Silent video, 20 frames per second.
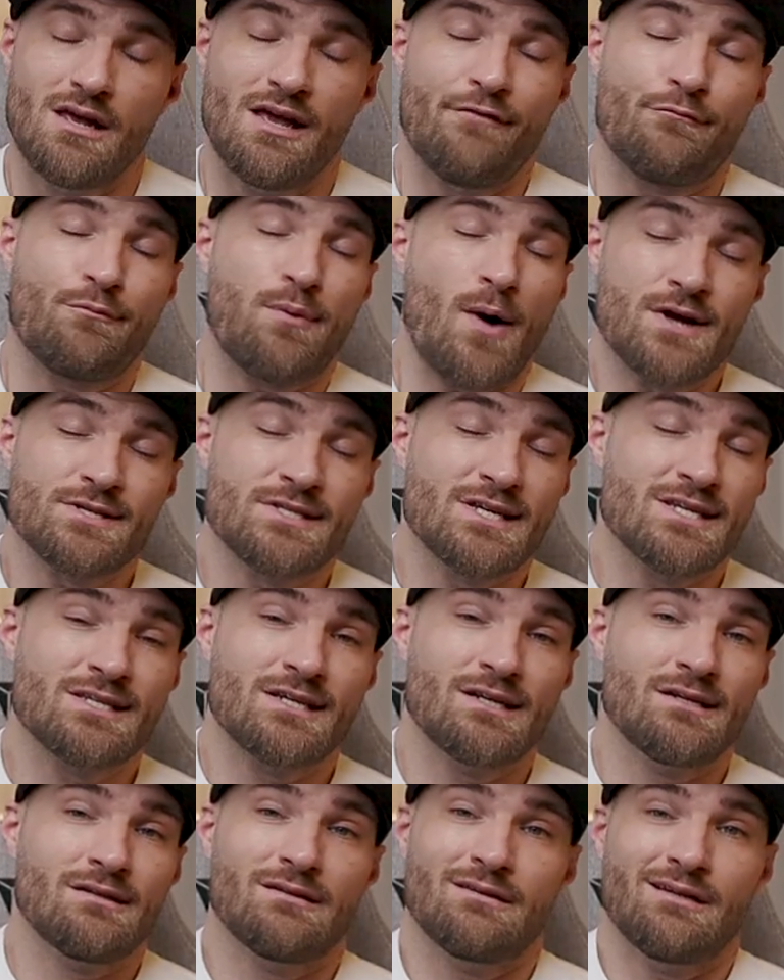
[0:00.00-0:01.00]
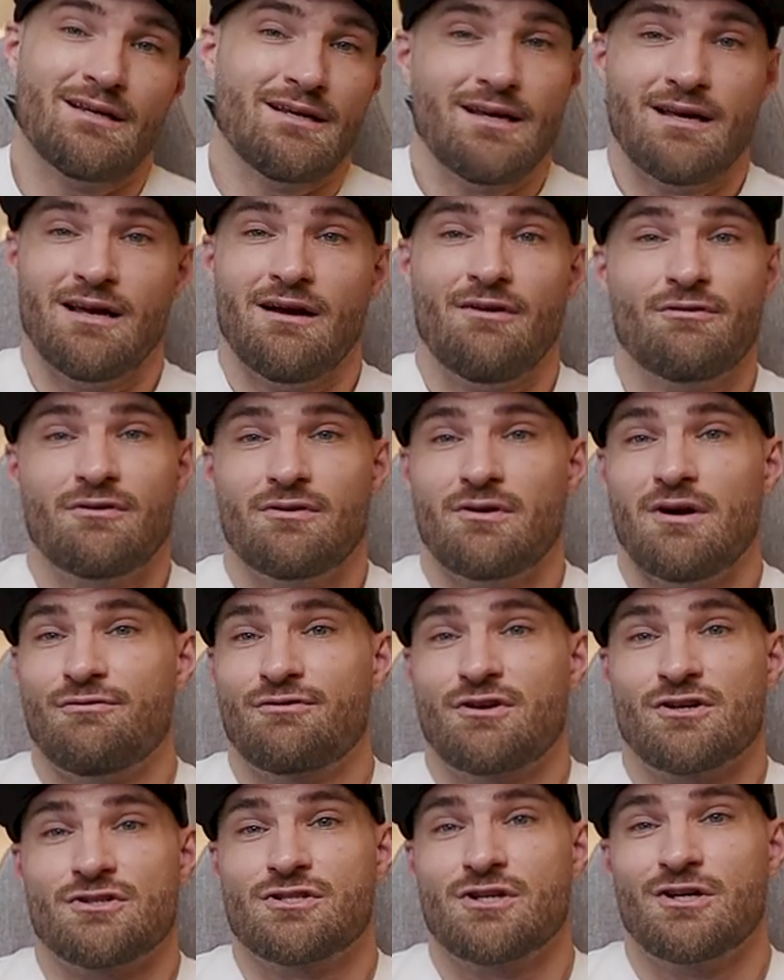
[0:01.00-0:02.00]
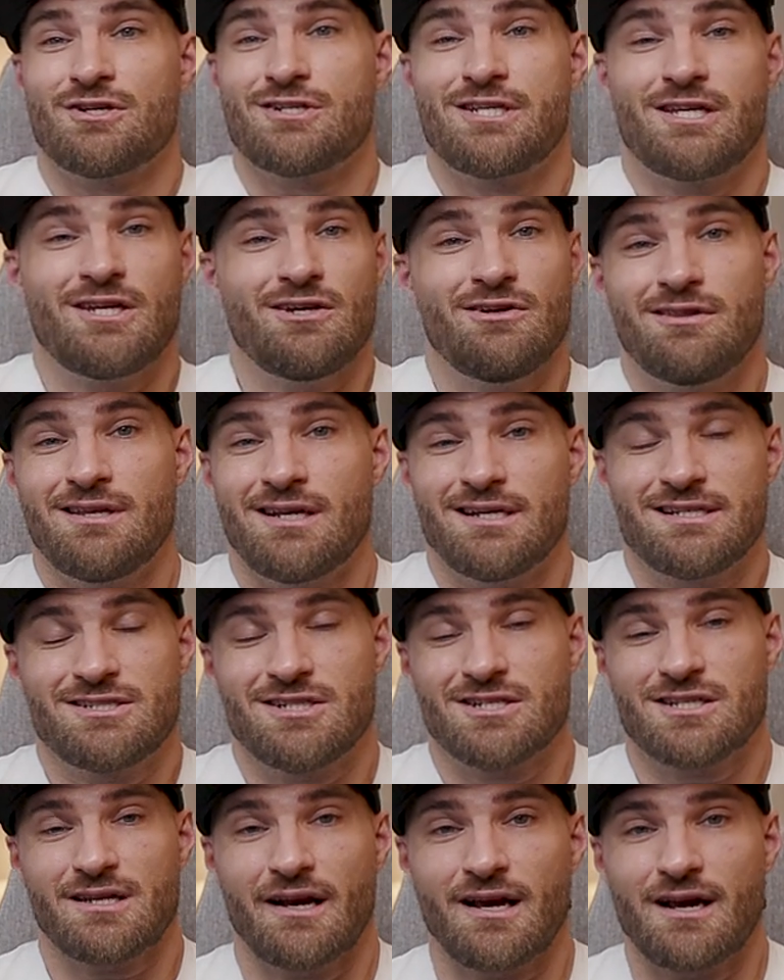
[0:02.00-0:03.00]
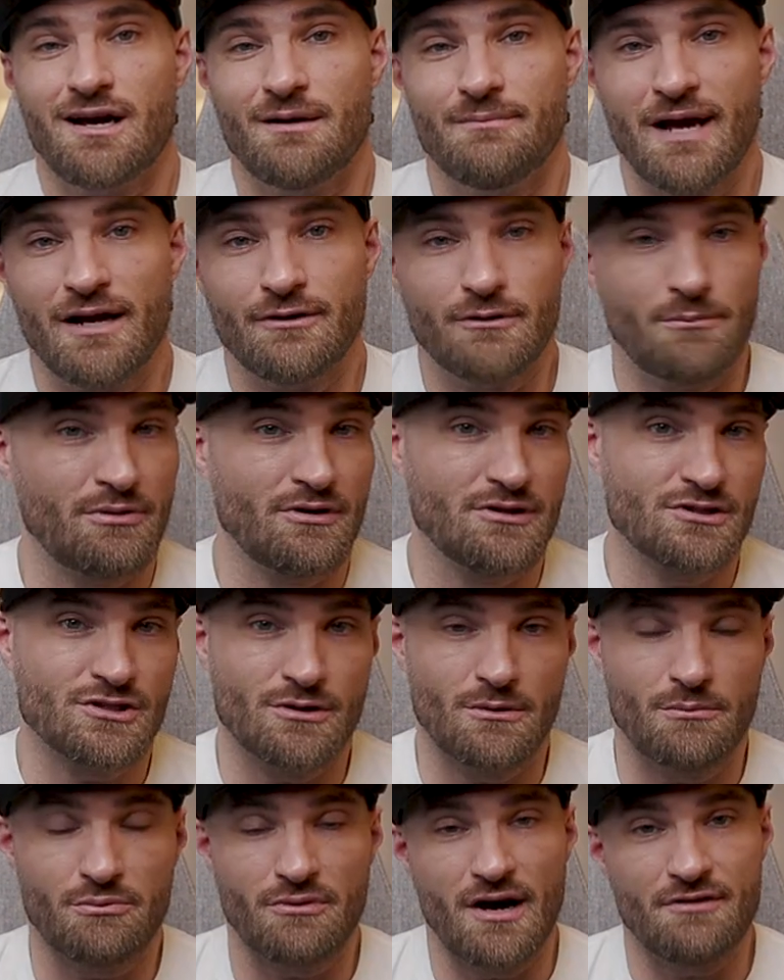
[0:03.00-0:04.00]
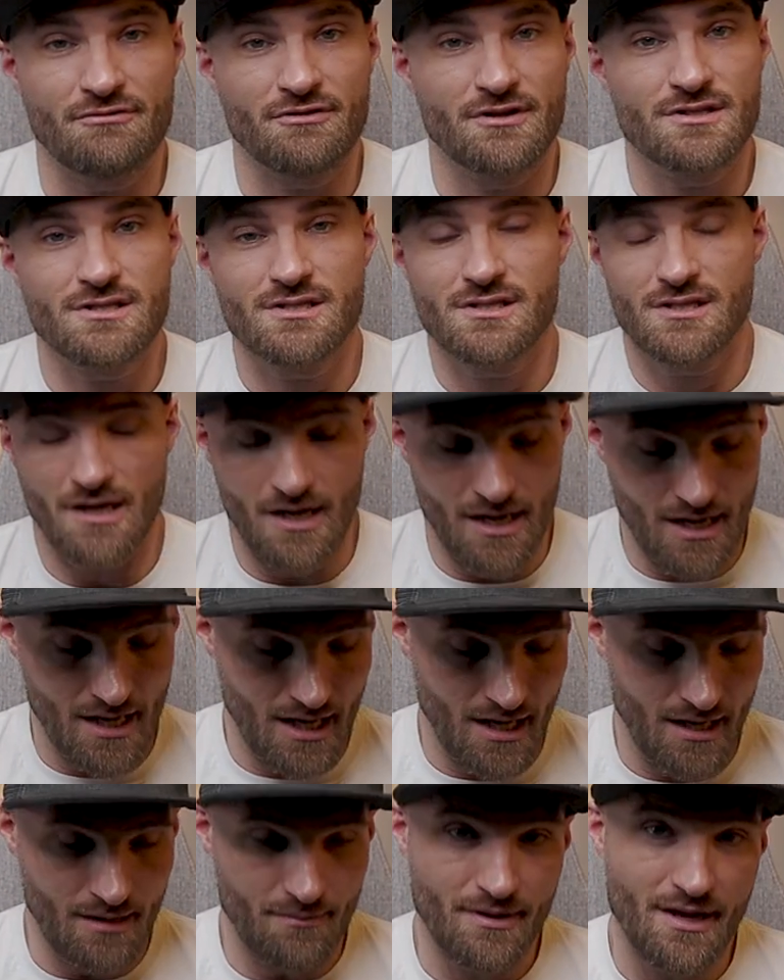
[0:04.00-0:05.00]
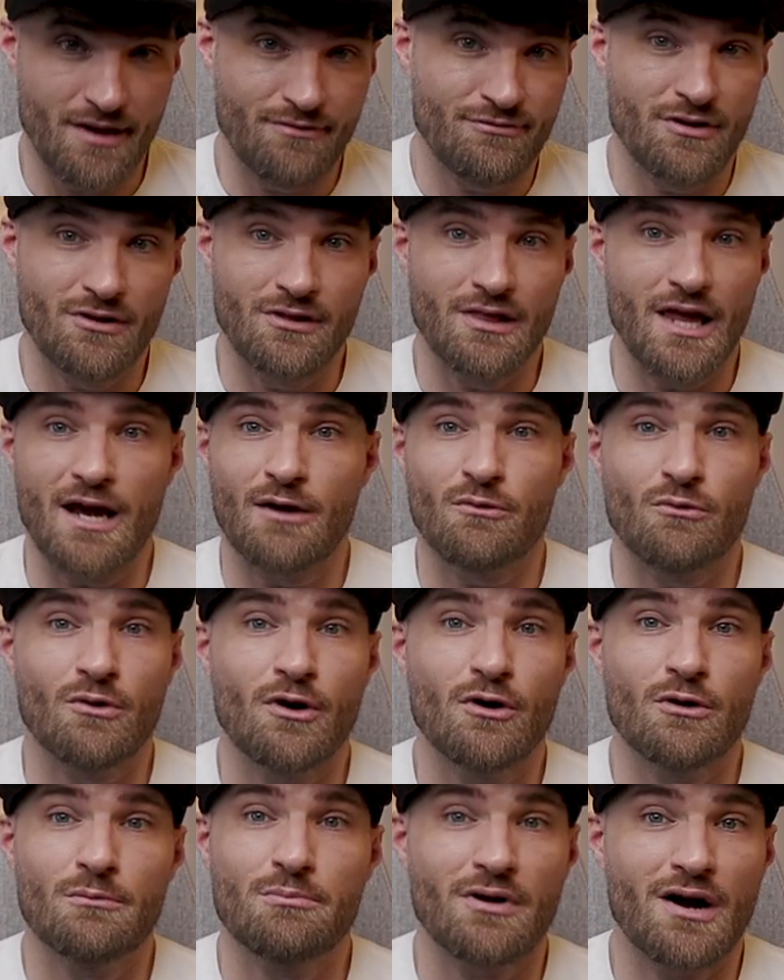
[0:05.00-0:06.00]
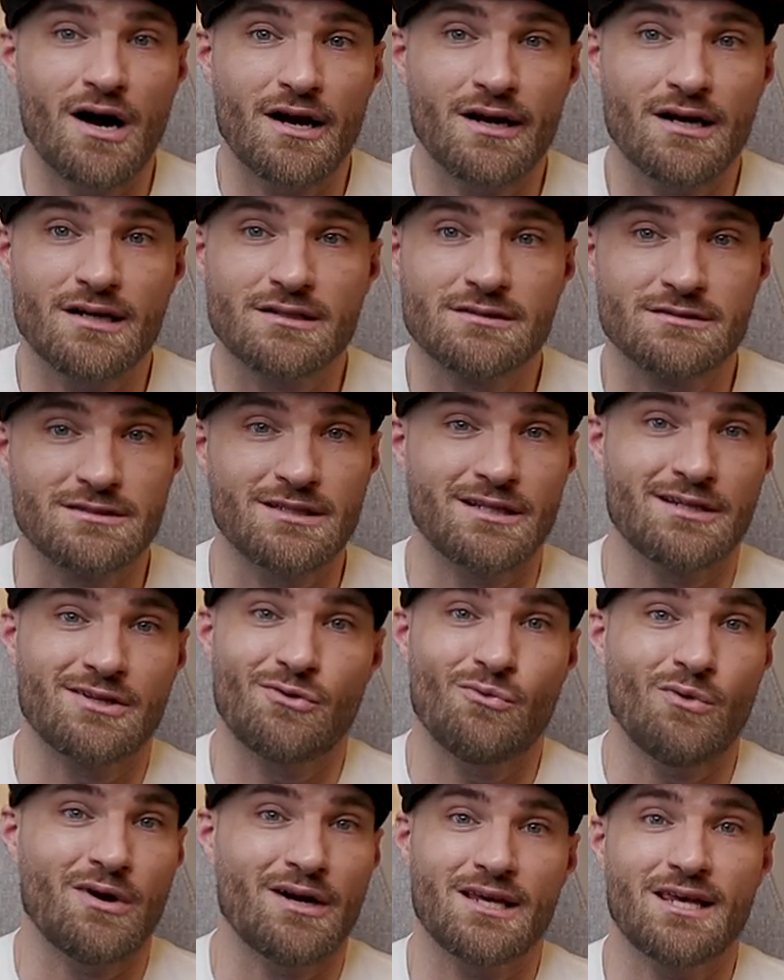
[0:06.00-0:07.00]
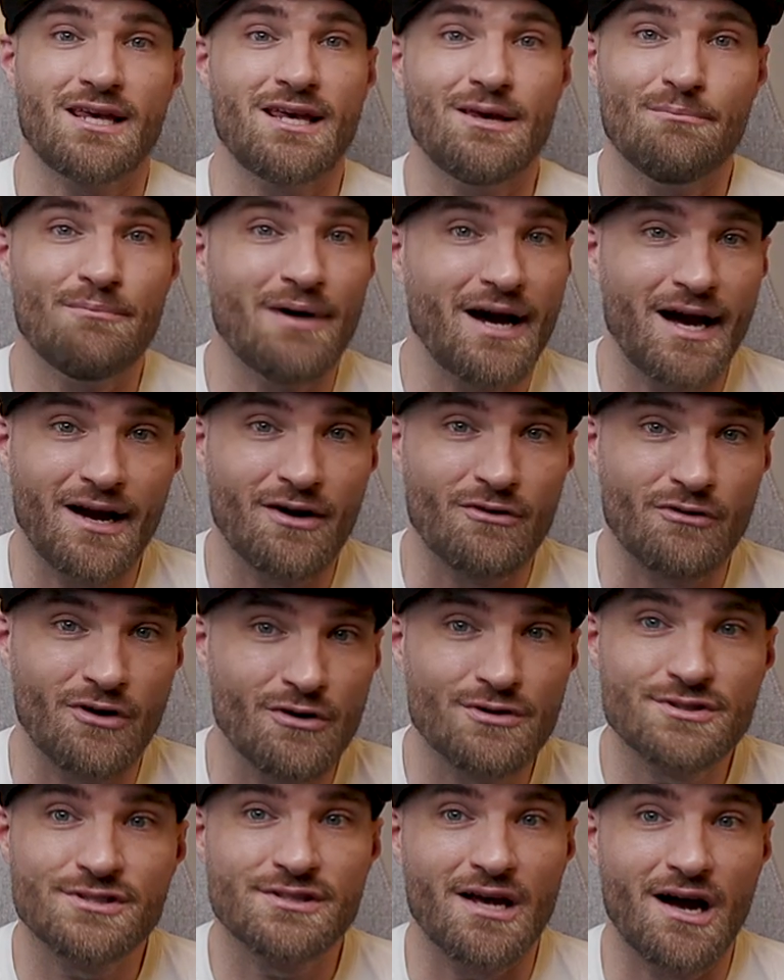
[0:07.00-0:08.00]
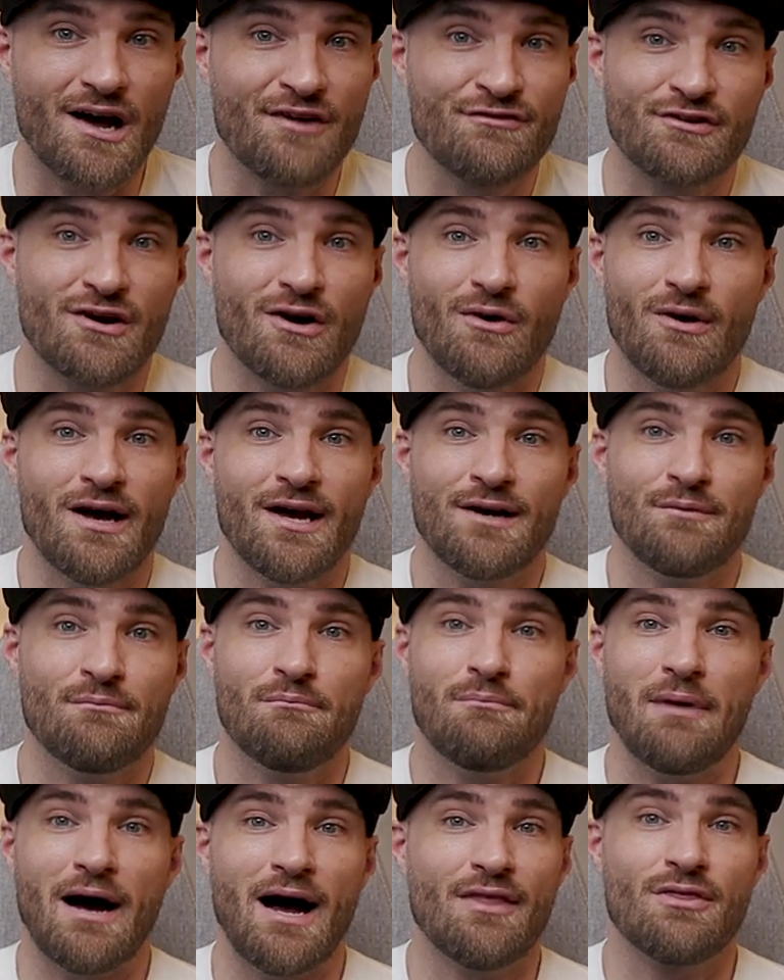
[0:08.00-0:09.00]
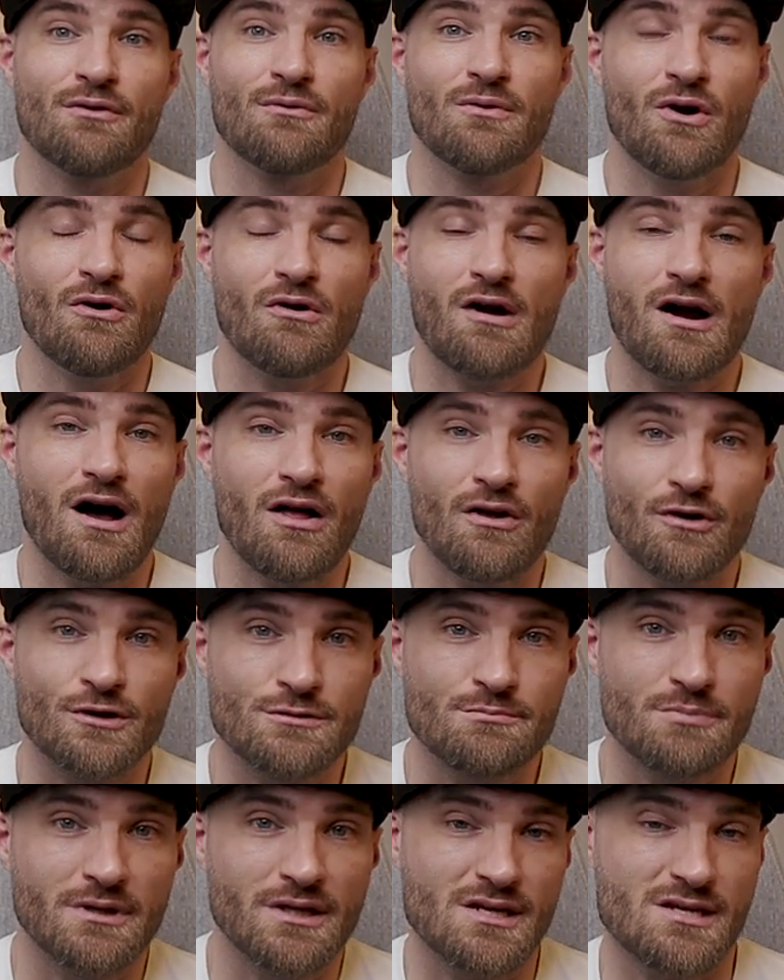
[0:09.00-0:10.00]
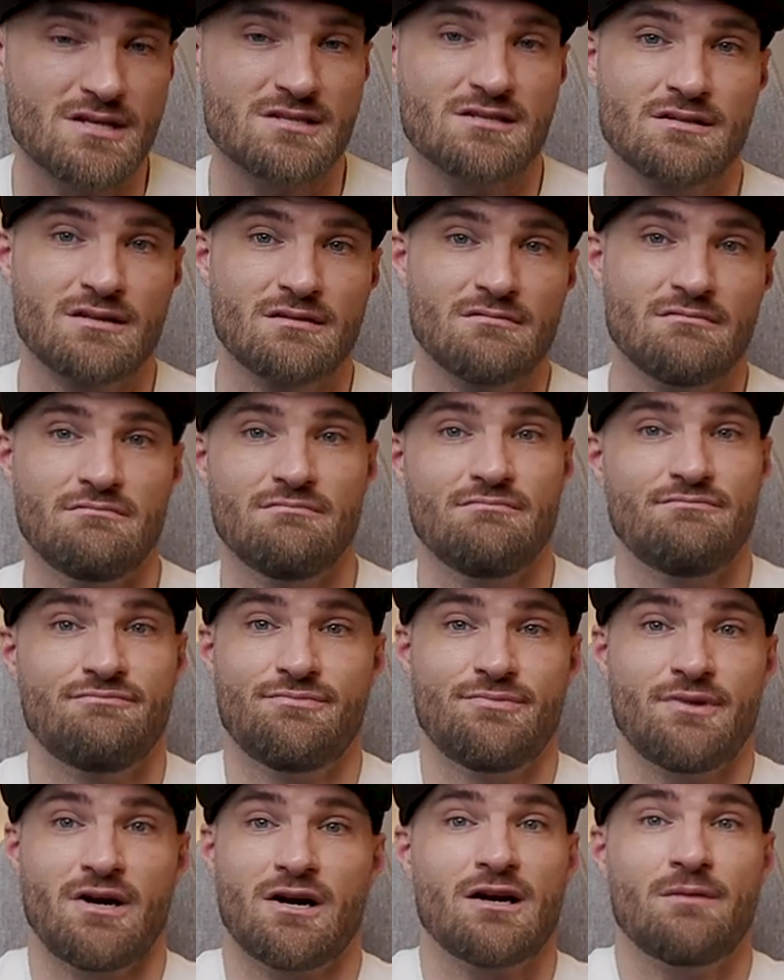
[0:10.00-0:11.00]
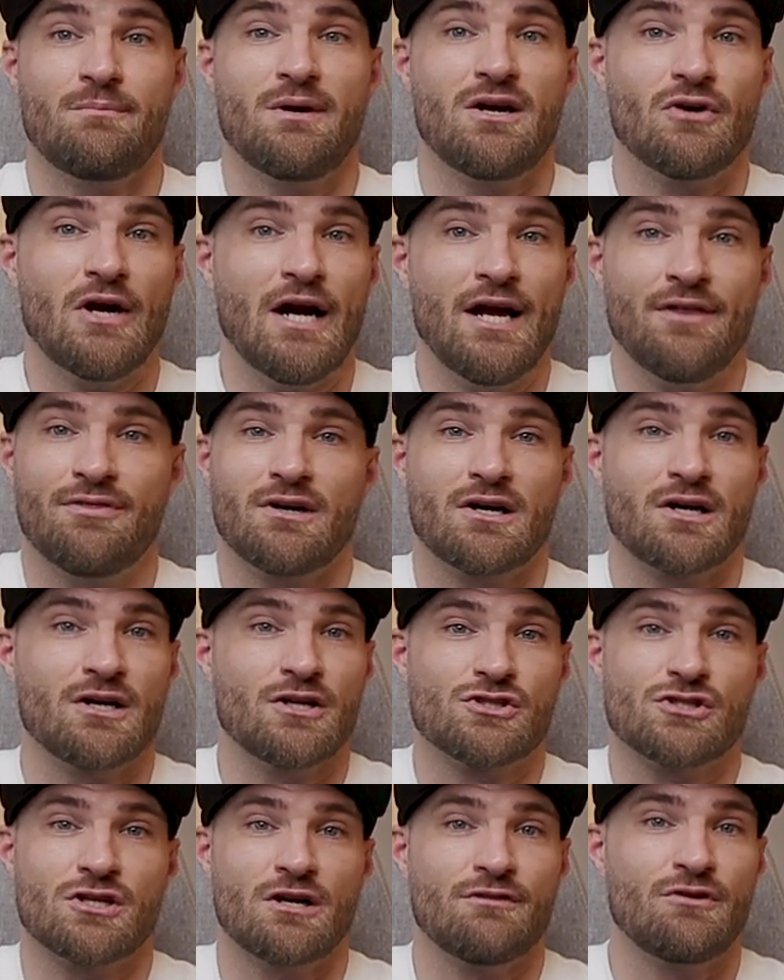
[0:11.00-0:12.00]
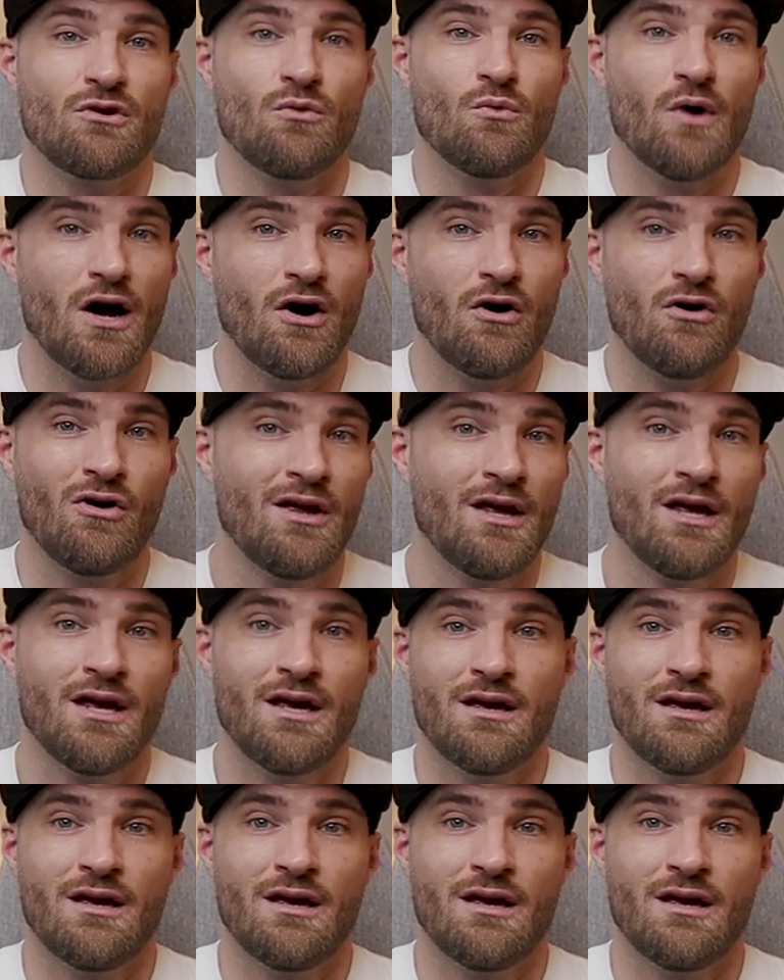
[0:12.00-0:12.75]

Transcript: If price isn't eh, of concern to you, then it's just gonna come down to personal preference. Um, if you like Rogue products and you wanna keep buying Rogue stuff, go ahead and buy the Rogue collars because they're gonna be great, they're gonna serve you well,